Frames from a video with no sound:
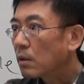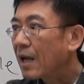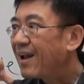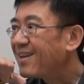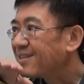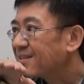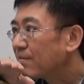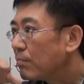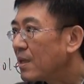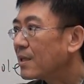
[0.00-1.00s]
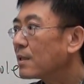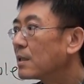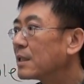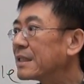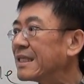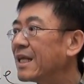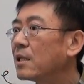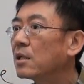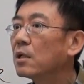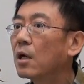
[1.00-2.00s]
at least meet the
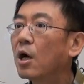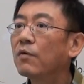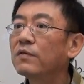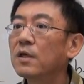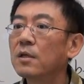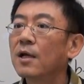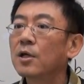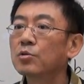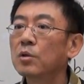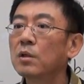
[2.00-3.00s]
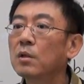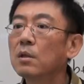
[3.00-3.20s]
standard of the industry.